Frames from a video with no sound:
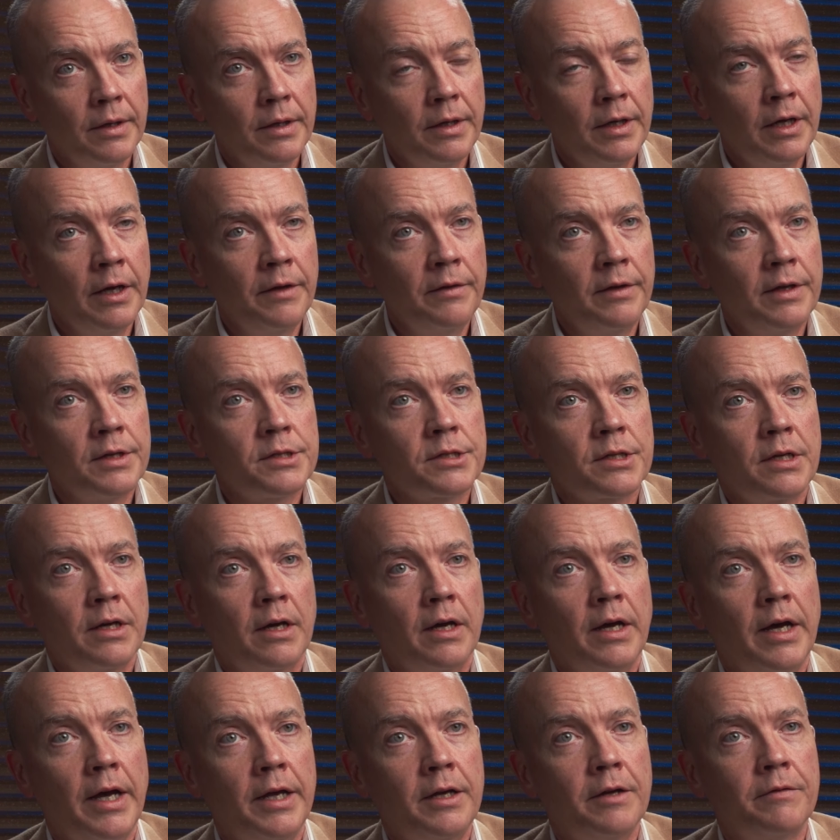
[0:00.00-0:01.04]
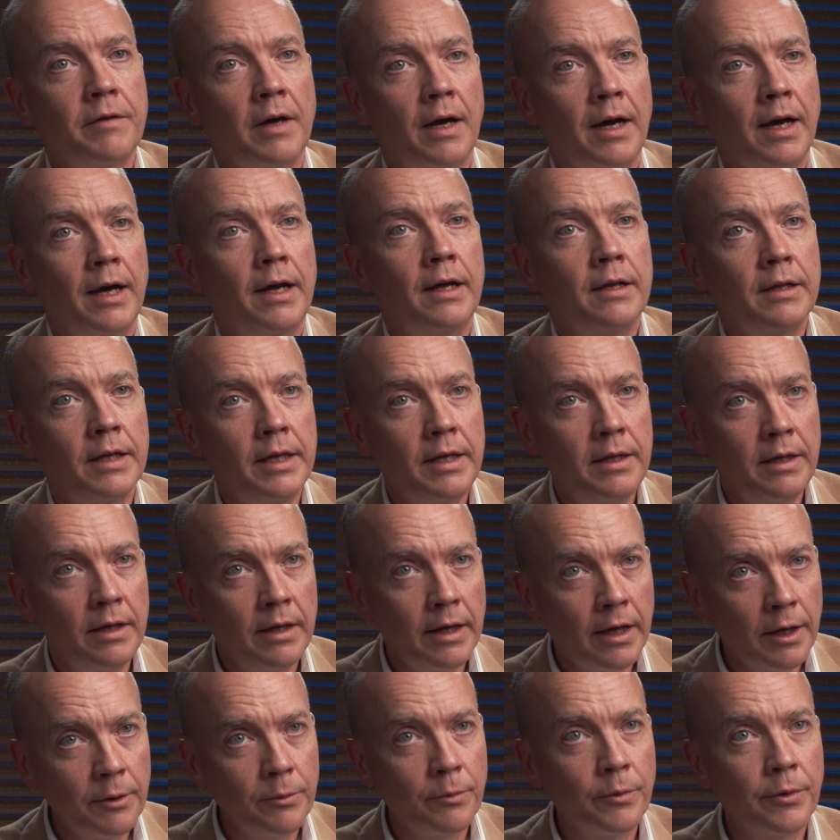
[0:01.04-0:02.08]
in this kind of highly
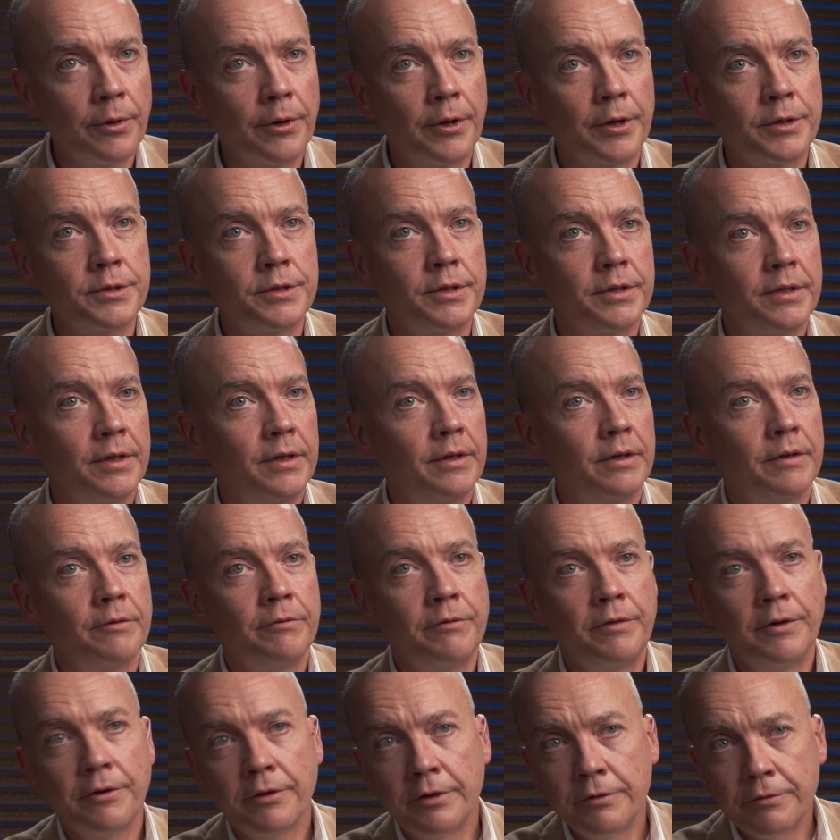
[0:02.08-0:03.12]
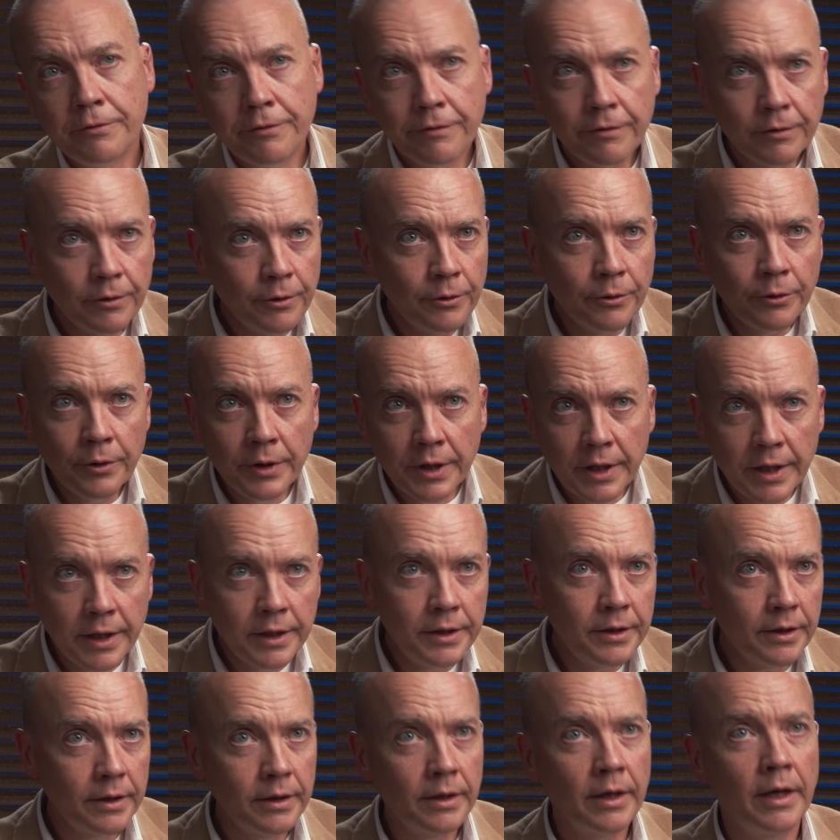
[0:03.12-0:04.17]
networked, very
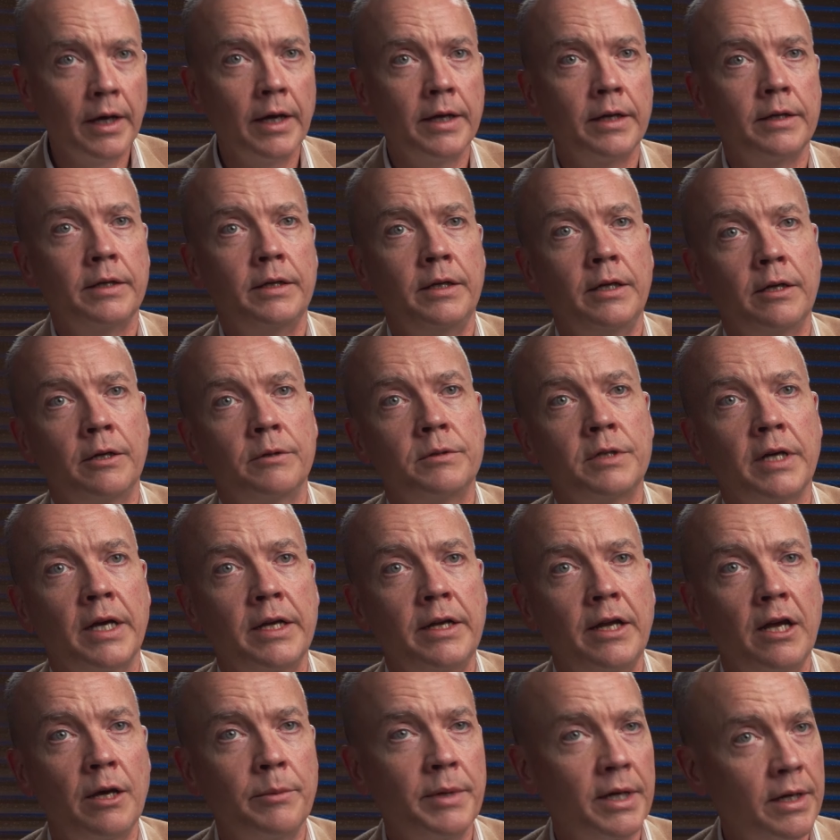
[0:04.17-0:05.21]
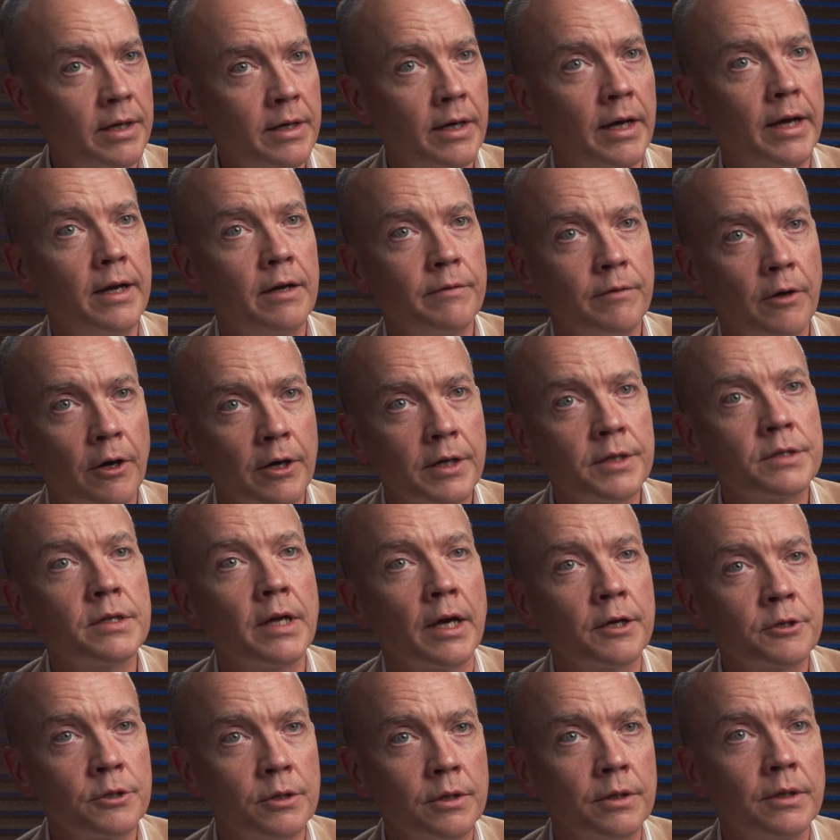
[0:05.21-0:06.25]
fluid, dynamic kind of
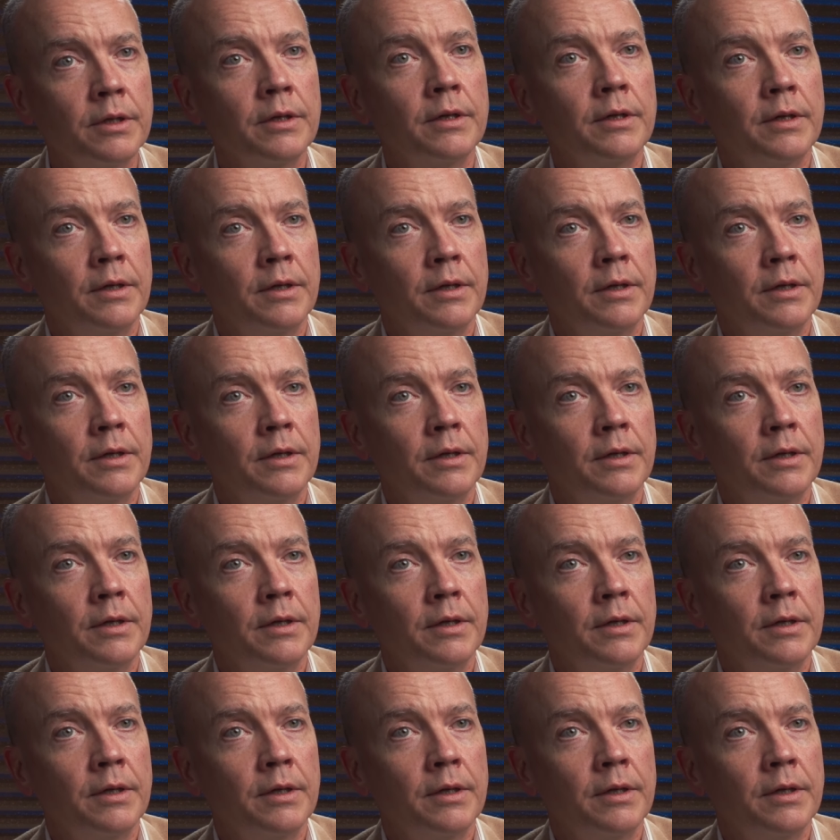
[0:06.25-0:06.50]
architecture.